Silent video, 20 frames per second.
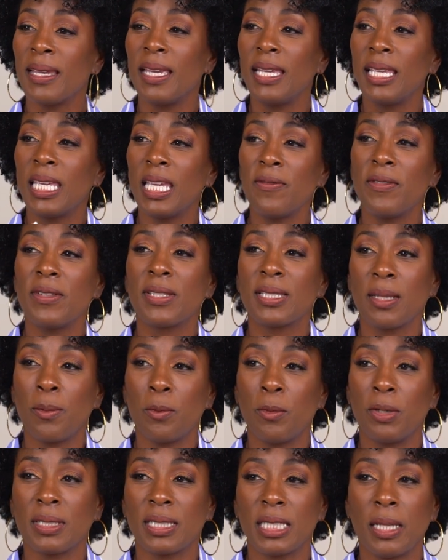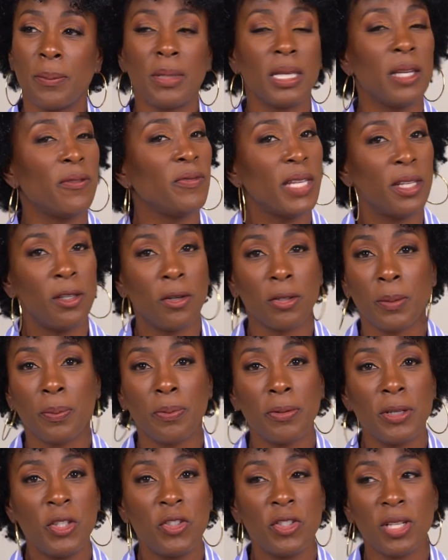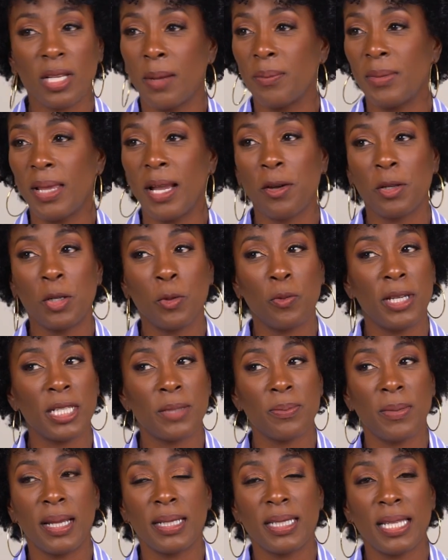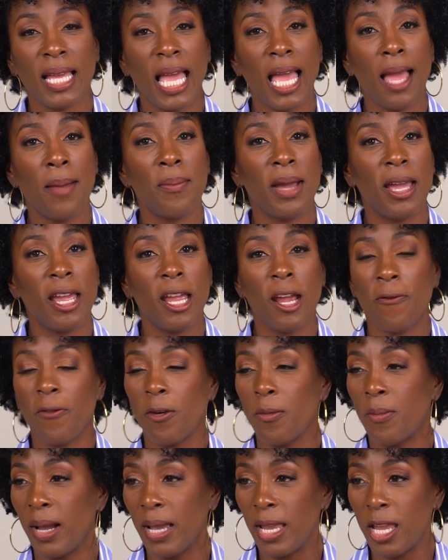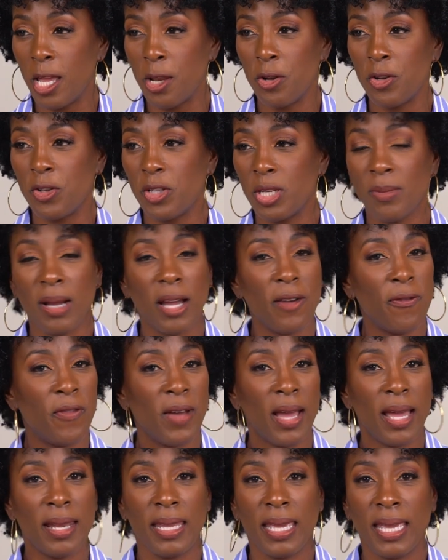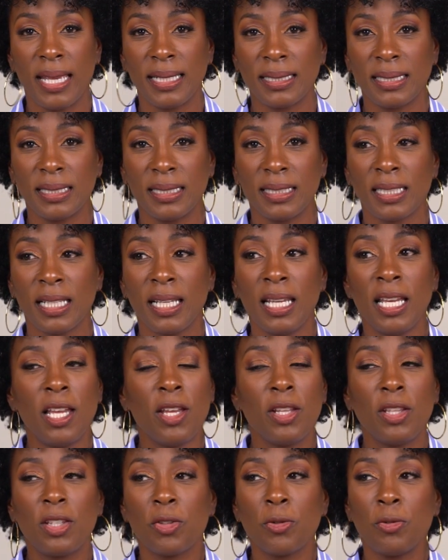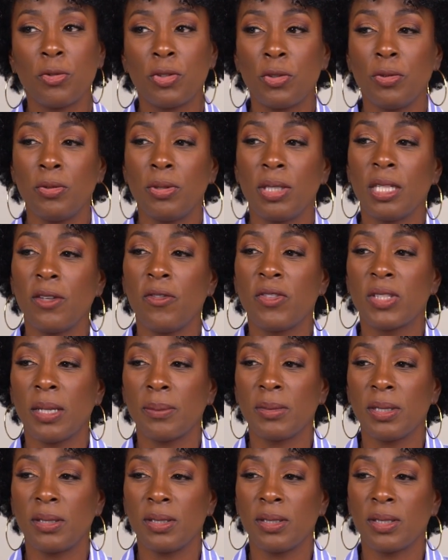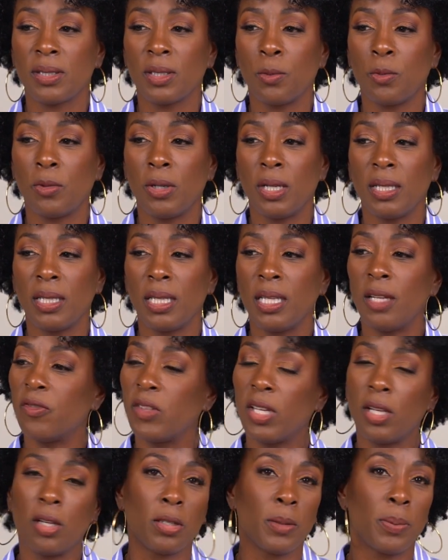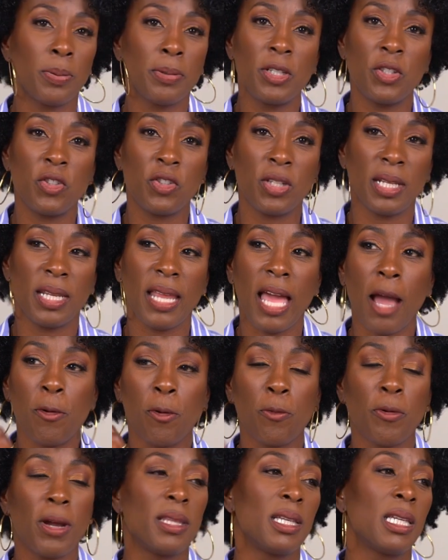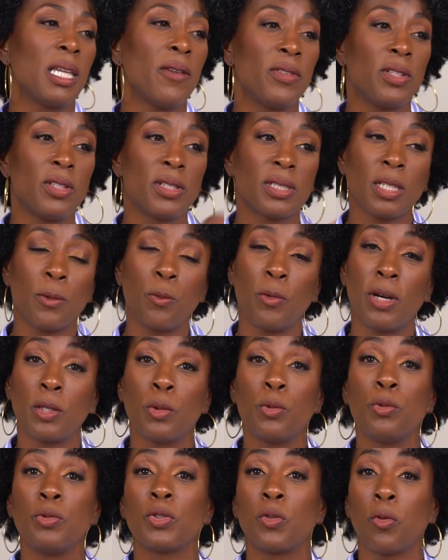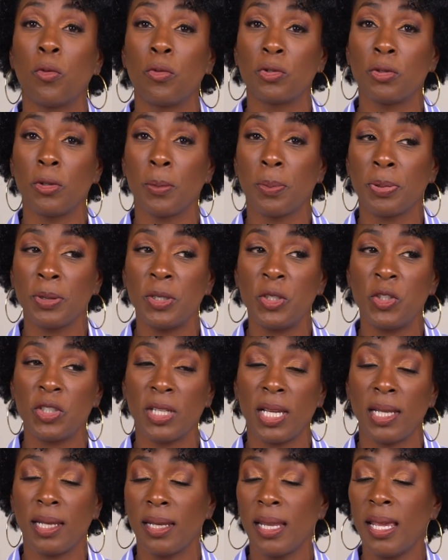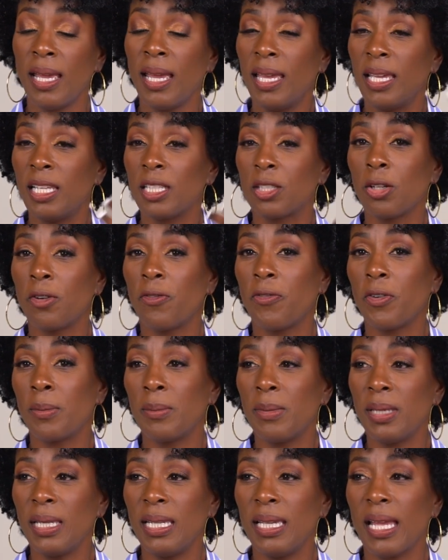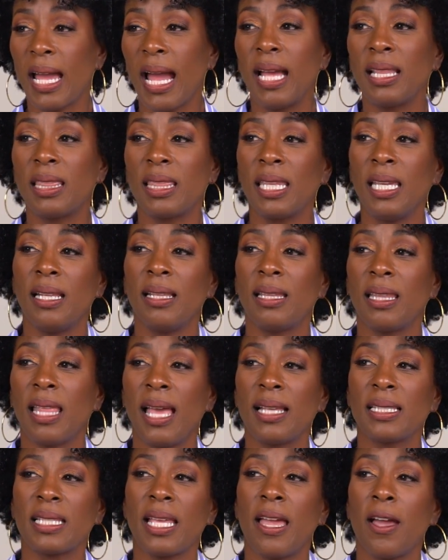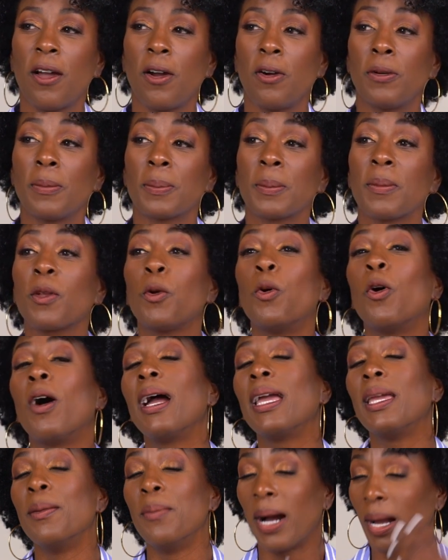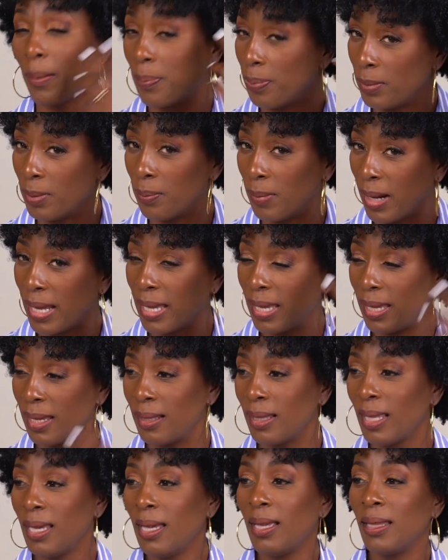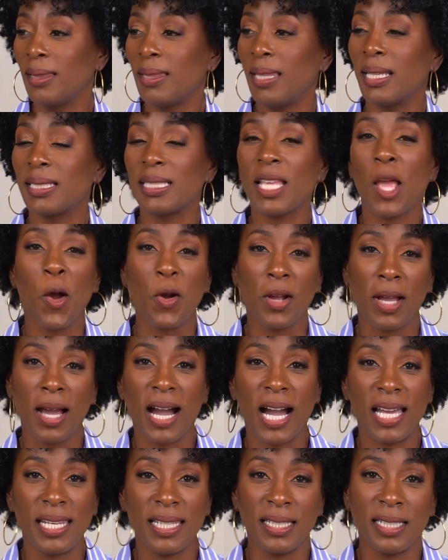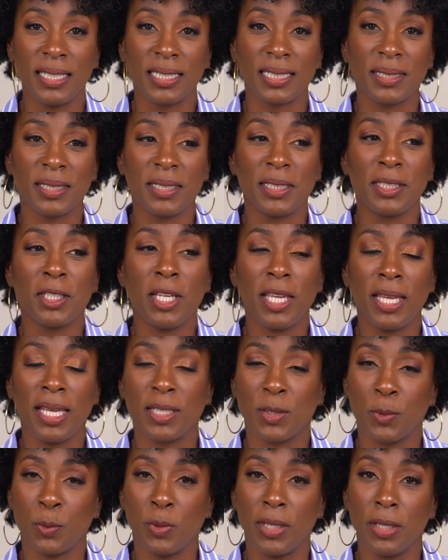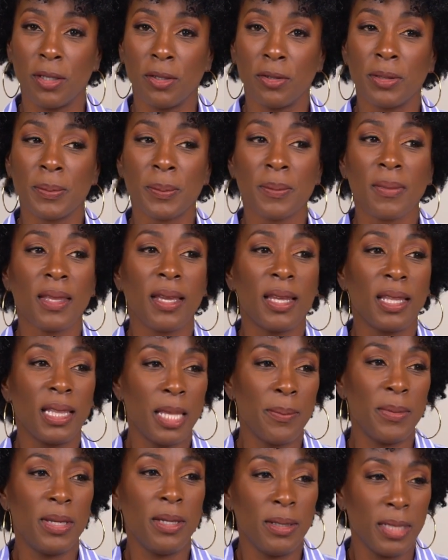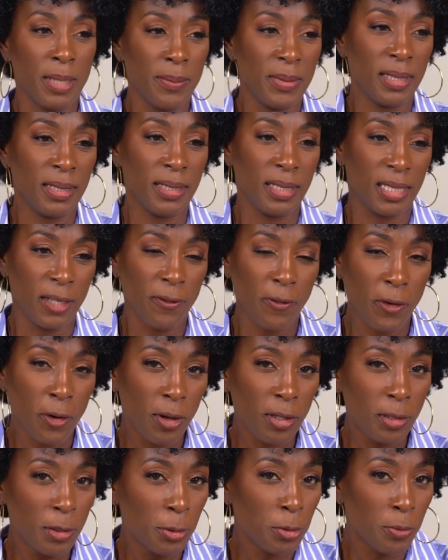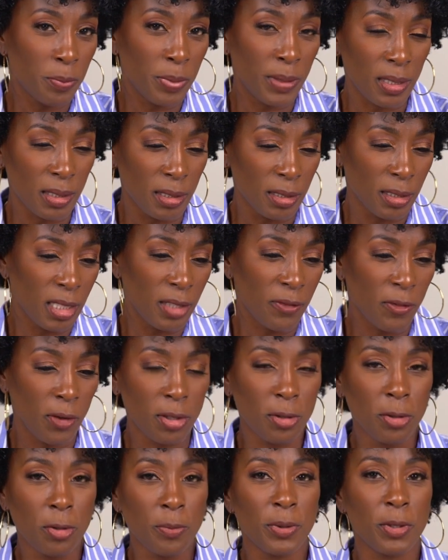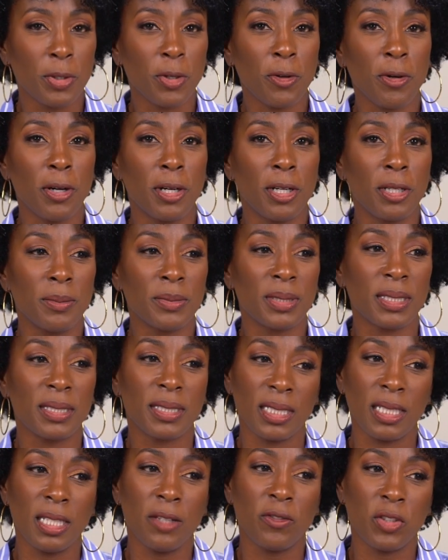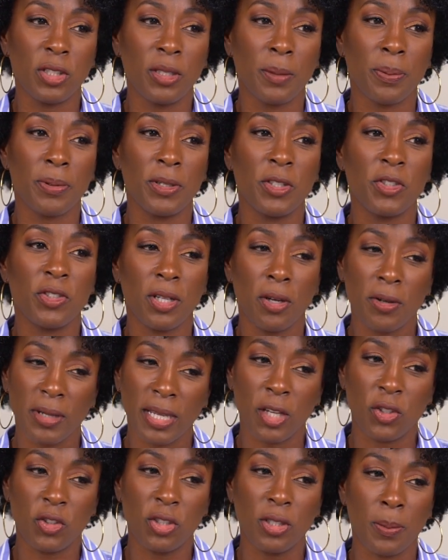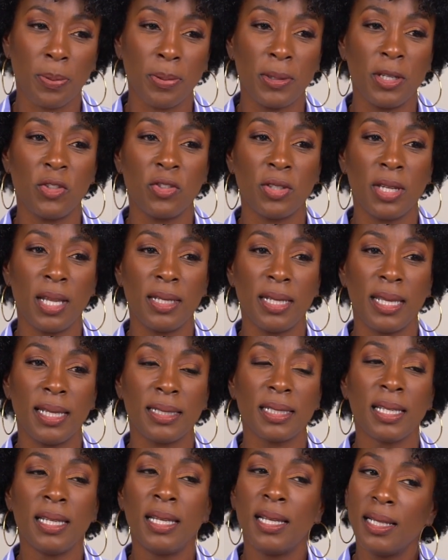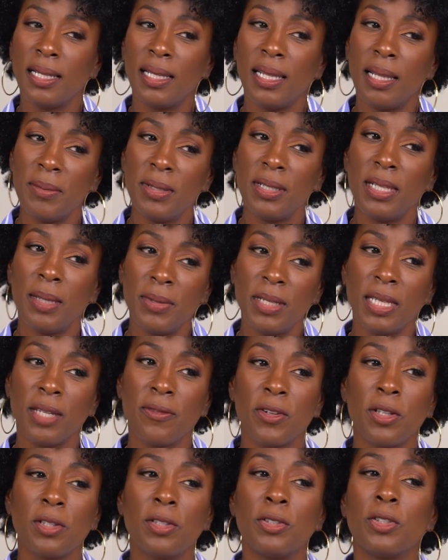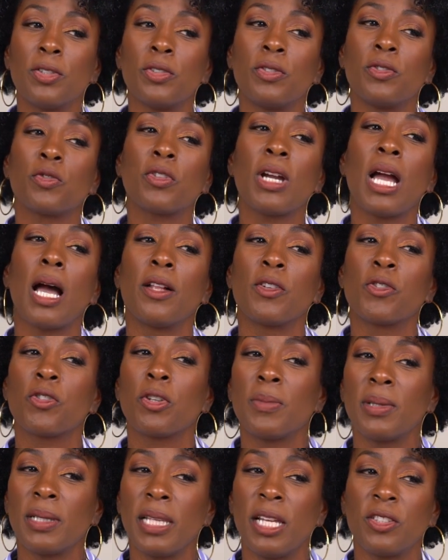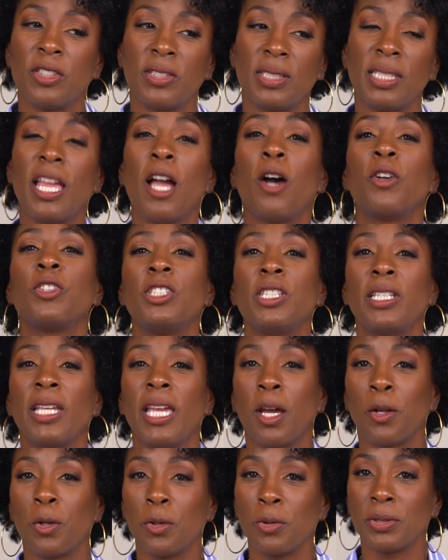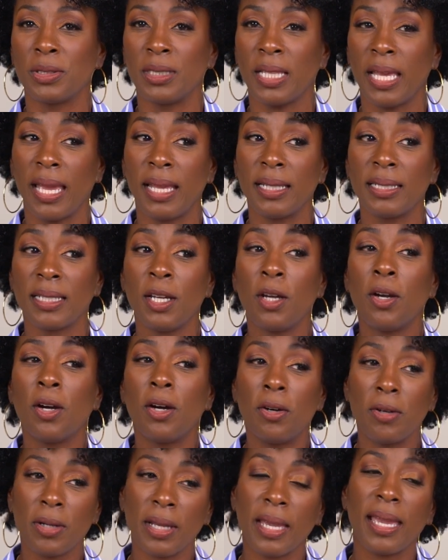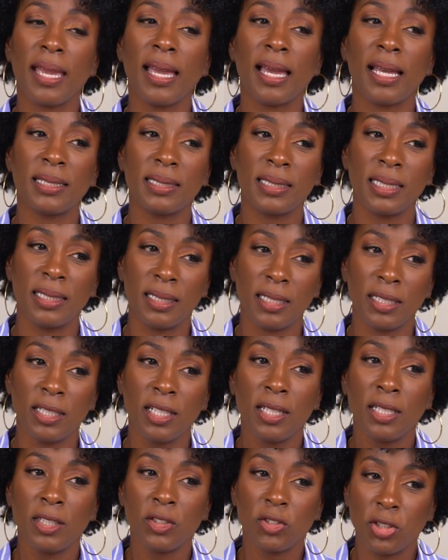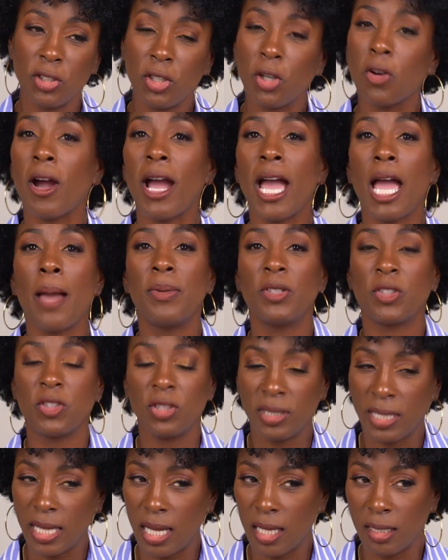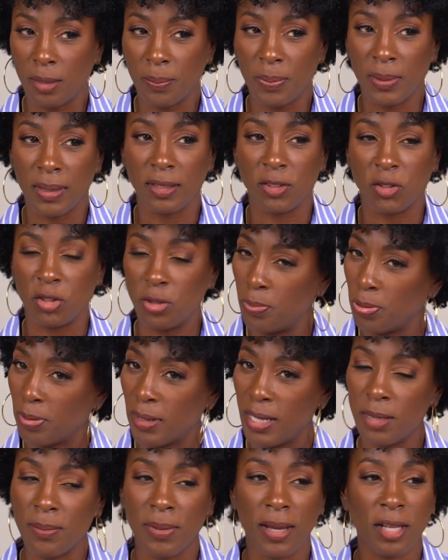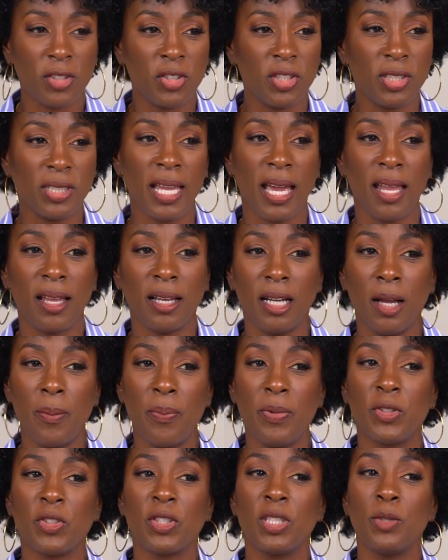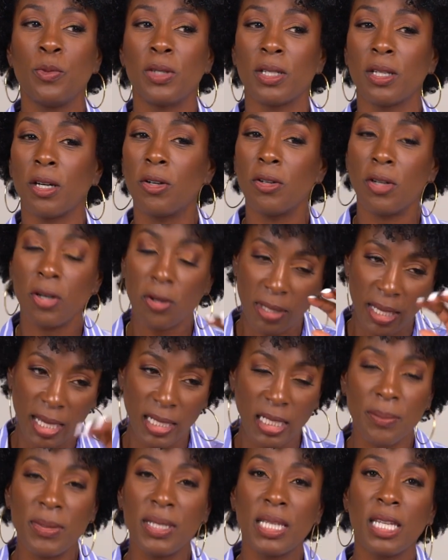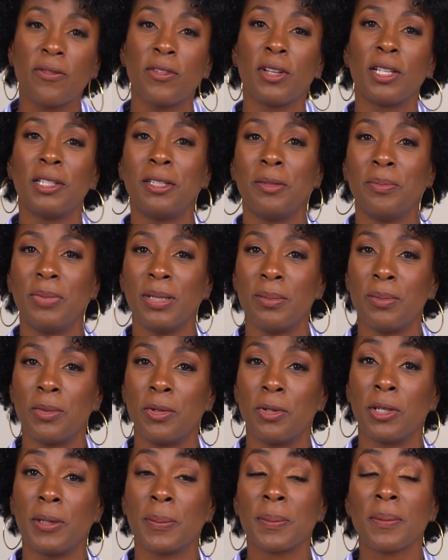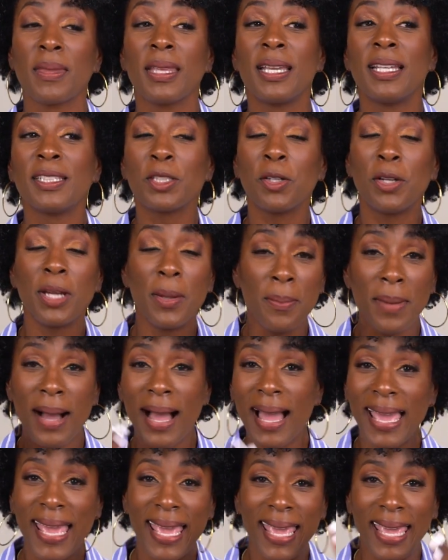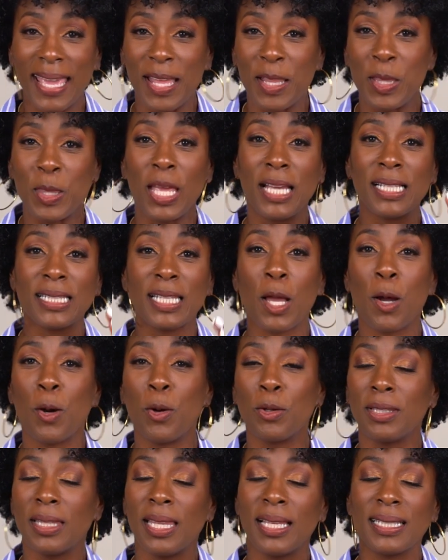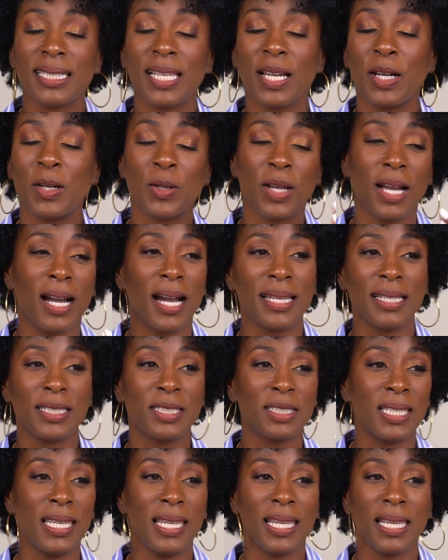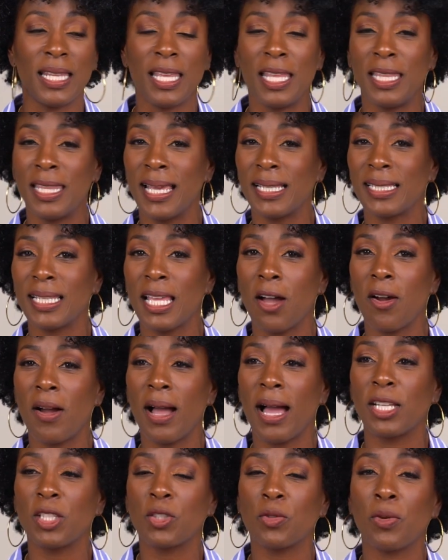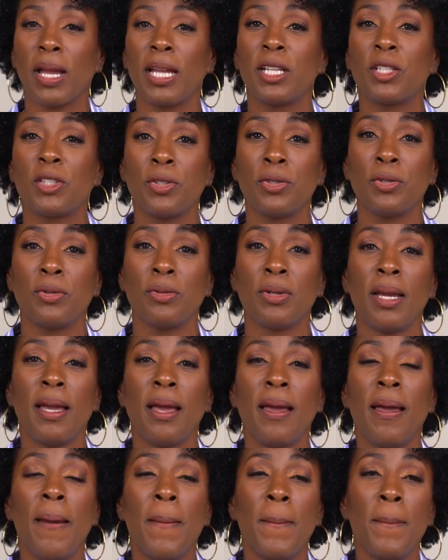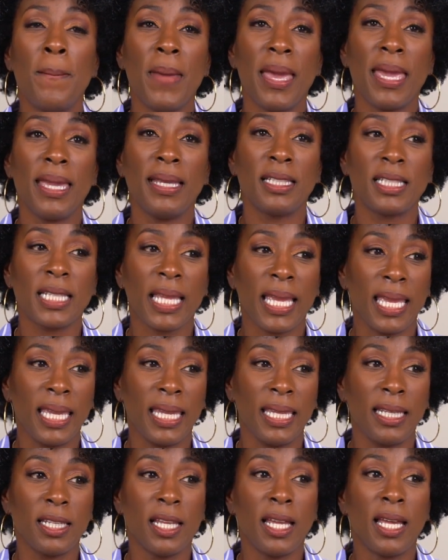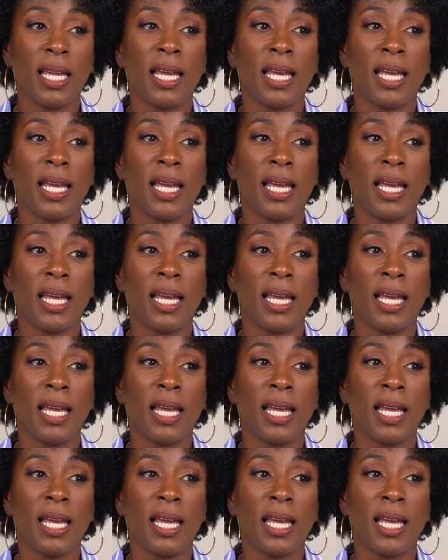giving someone something if they don't appreciate it? I'm not going to waste my time, my effort, my energy, my finances to give something to someone if they don't appreciate it. I would rather give it to someone who's going to appreciate it. And so for me, I think that's how, or in my head, that's how God is as well. Let me give her a little bit of crumbs and see if she appreciate. Okay, she appreciate that. Let me give her a little trial and tribulation, see how she handles that. Okay, I see that she cried, but she got up she prayed about it. She got up and she went on. Okay, let me give her a little bit more. So in my head, that's how God is thinking, and that's how I try to maintain